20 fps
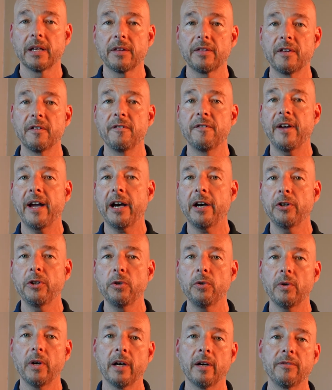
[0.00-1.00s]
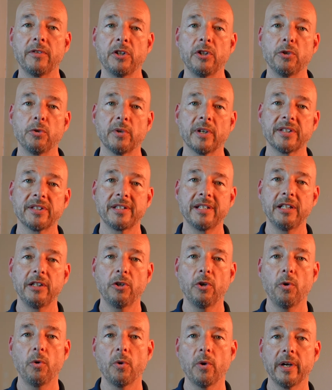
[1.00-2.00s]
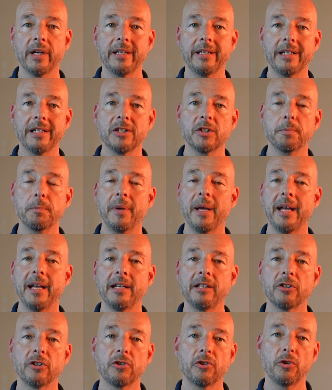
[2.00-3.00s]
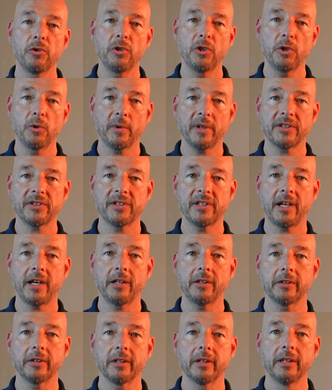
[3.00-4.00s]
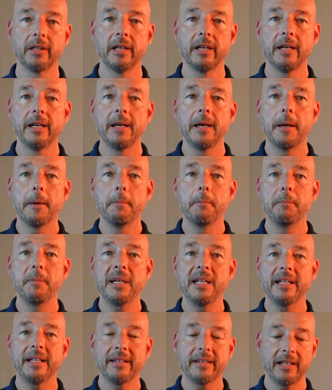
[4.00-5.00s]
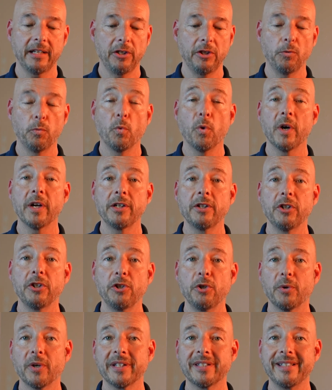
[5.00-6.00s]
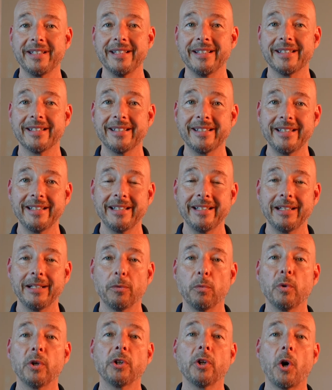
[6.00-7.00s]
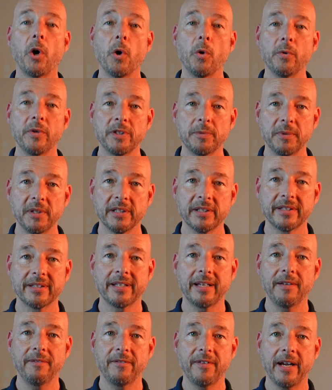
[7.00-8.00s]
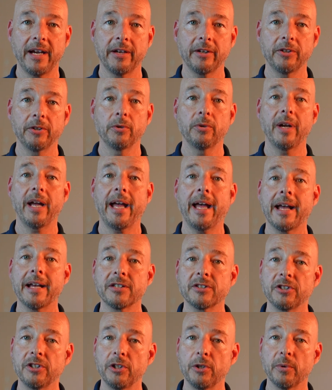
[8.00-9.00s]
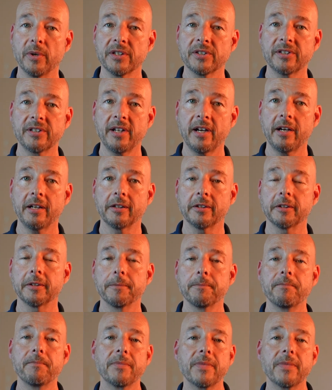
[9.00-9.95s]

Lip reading: The value of the USD coin is pegged to the US dollar, meaning that one USDC will always be the same value as the US dollar.